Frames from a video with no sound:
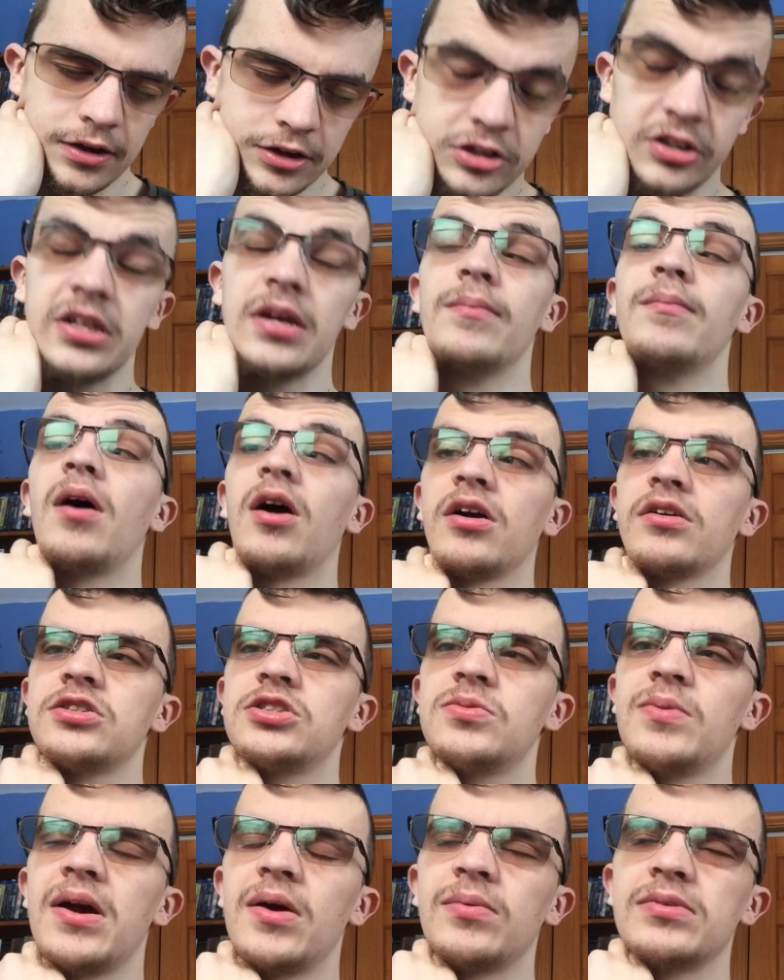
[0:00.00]
Gillian
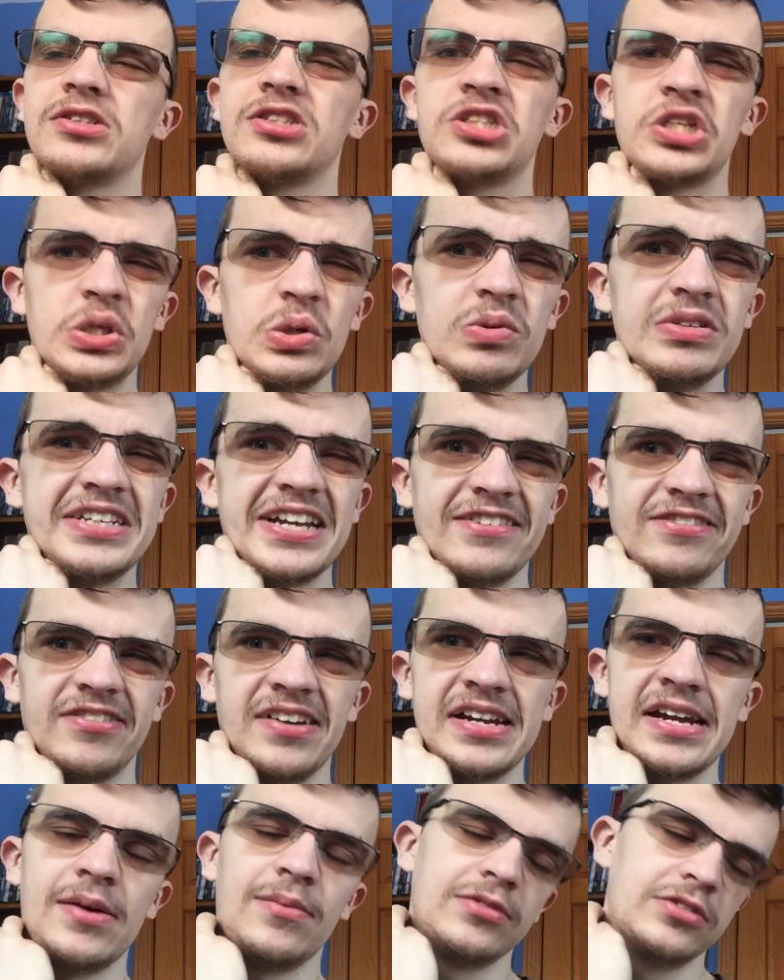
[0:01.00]
March, where it was too
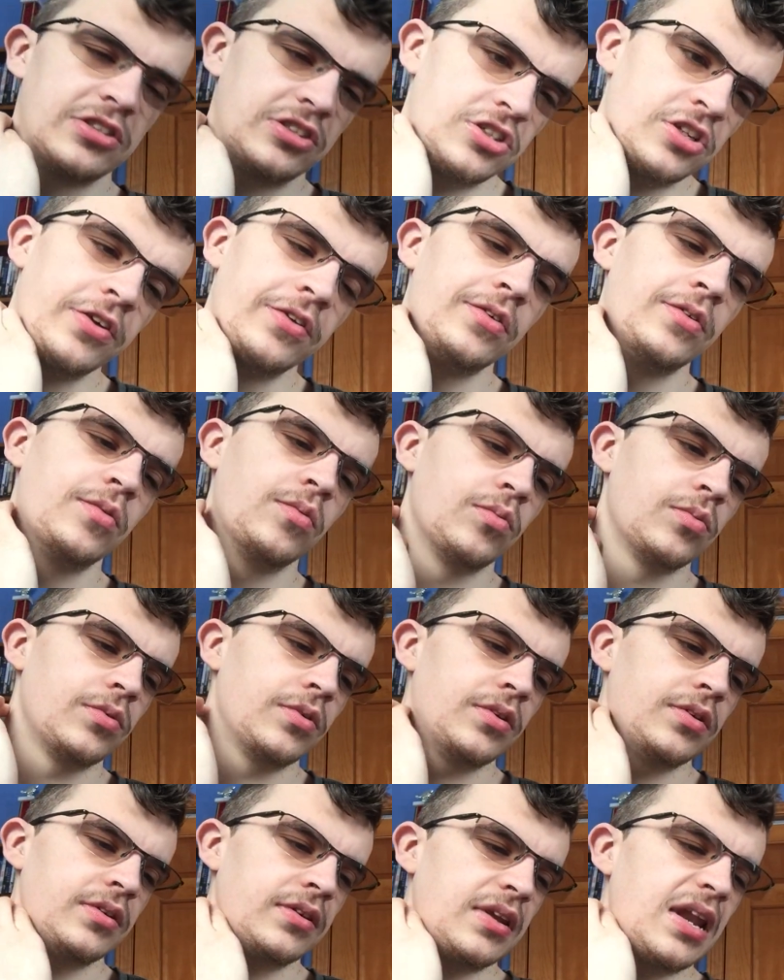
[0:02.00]
different. It was too
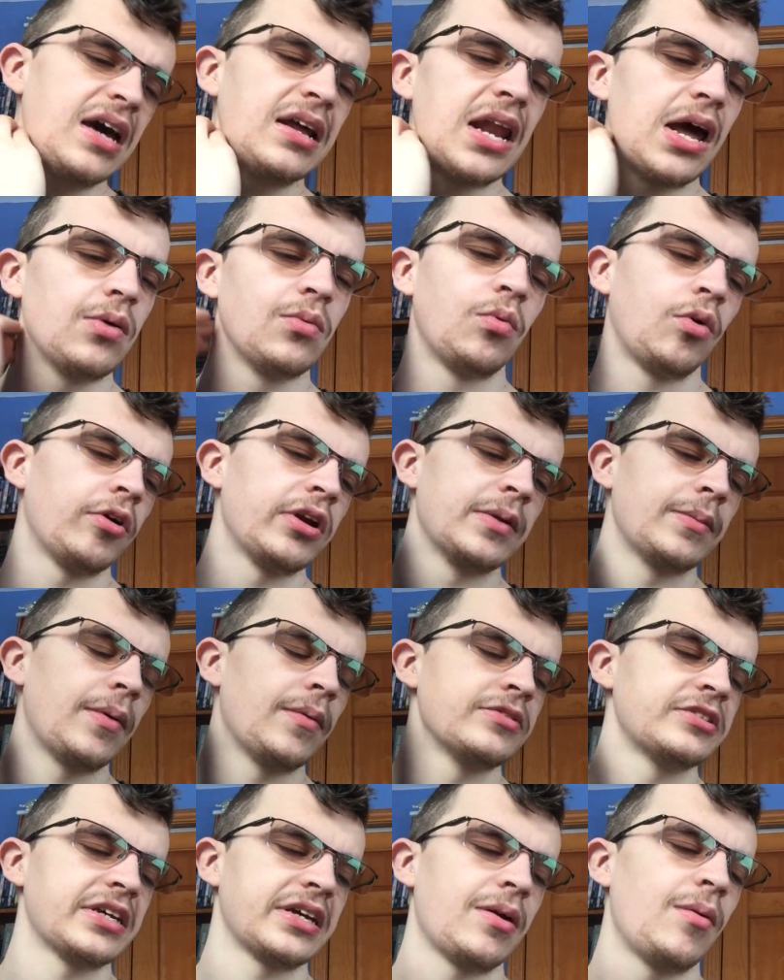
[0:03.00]
not wordy, but
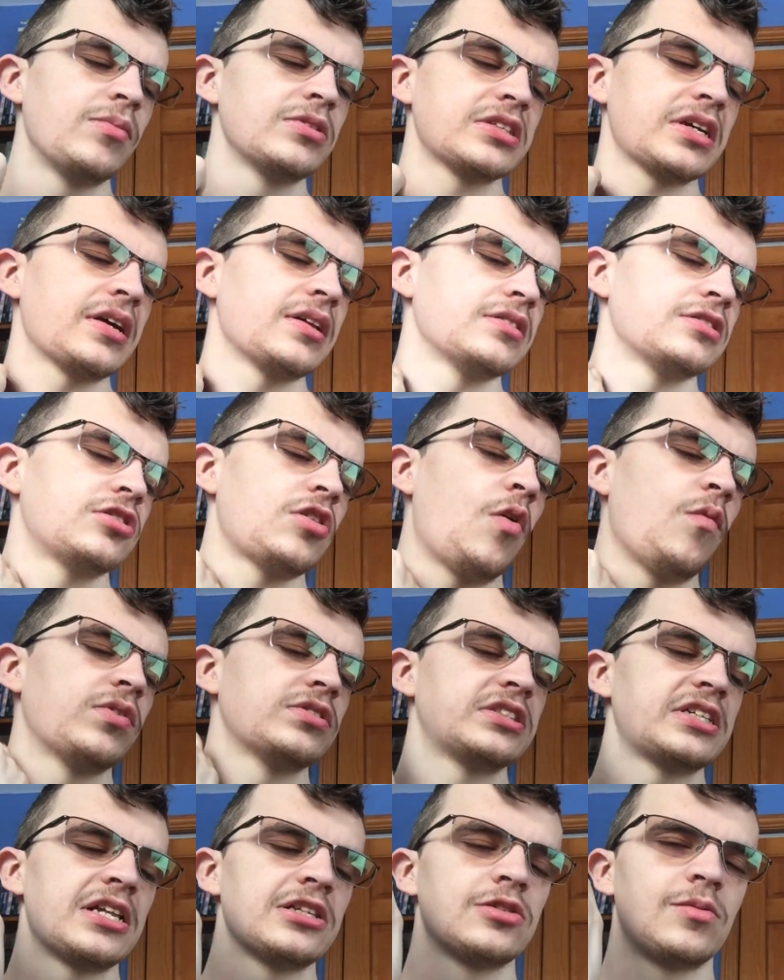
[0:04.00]
it was like almost like an
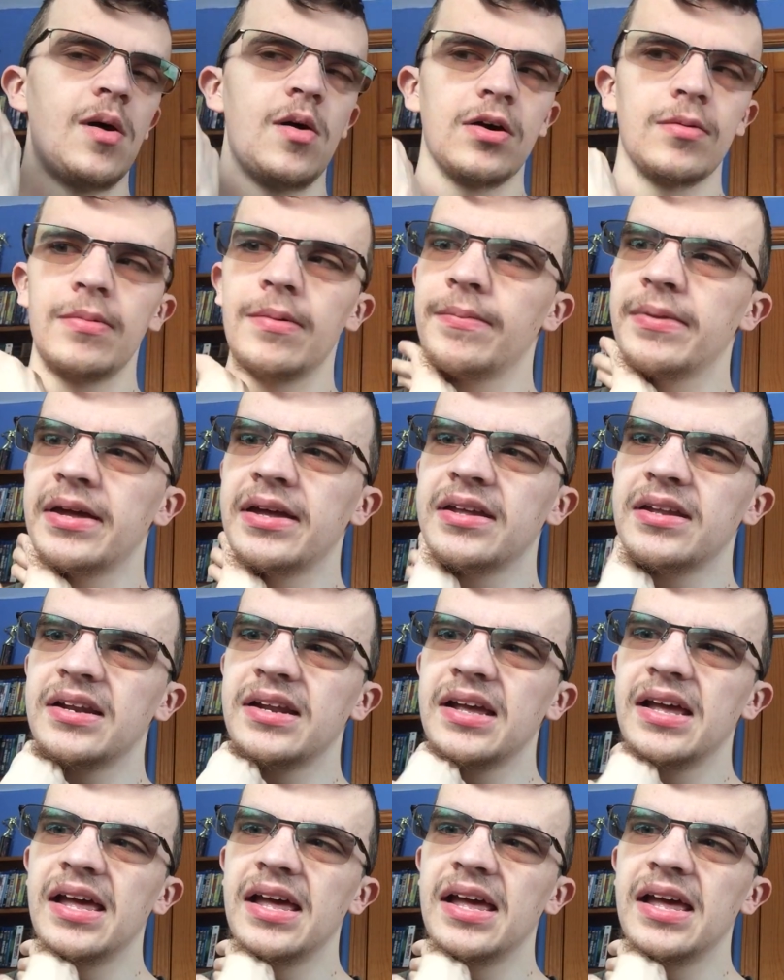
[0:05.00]
overstayed welcome a bit.